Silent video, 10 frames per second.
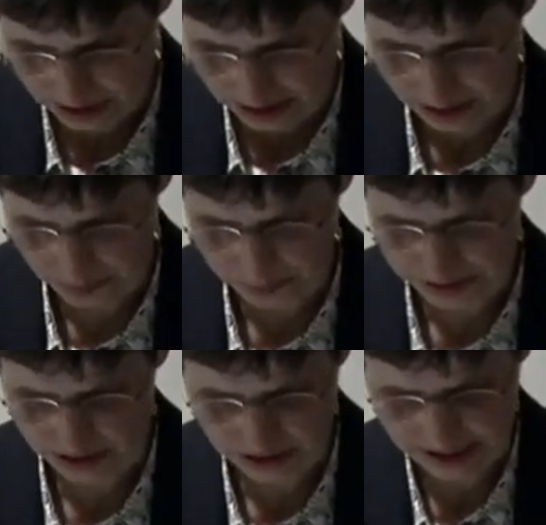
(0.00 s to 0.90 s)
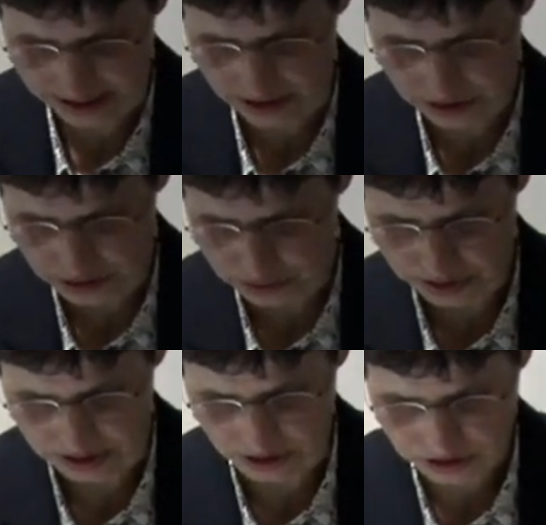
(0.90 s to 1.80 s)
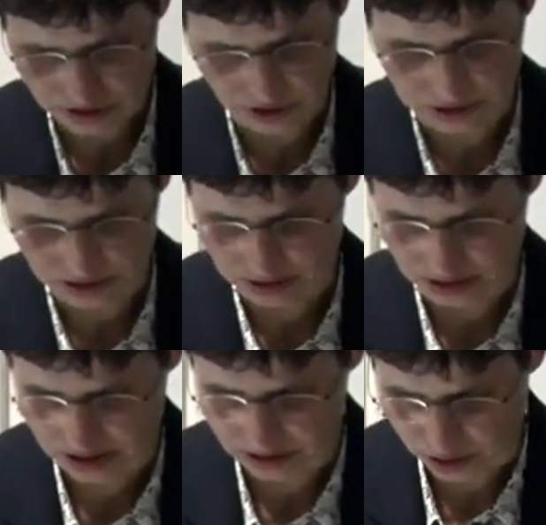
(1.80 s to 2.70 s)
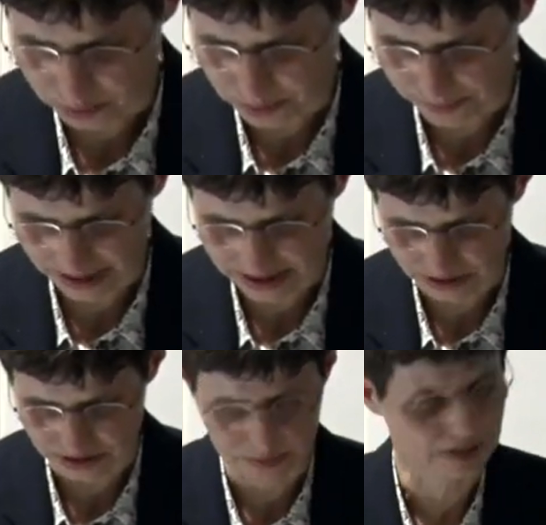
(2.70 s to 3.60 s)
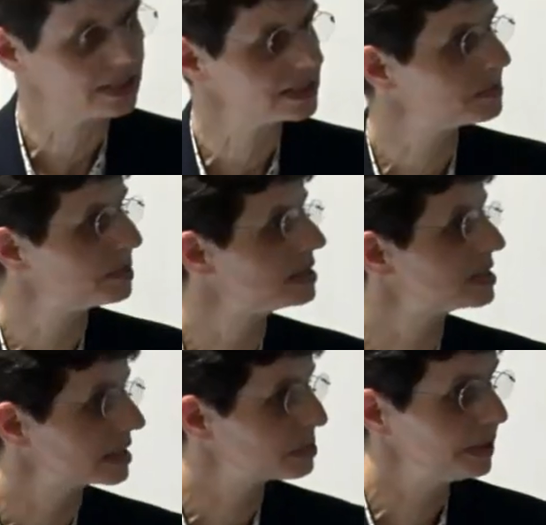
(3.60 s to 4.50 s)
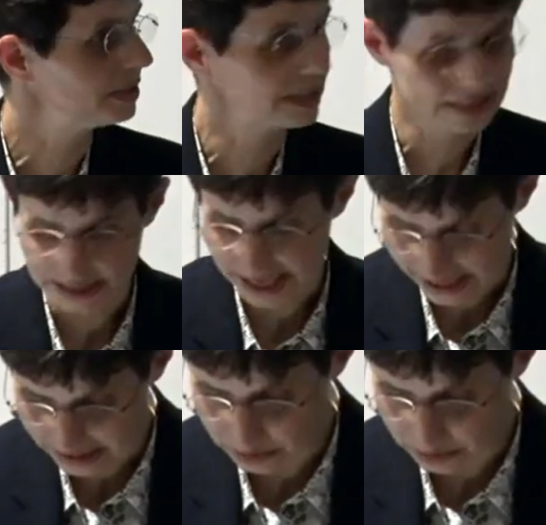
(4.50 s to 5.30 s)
um, because they know you will not uh, compromise on the participants' experience in any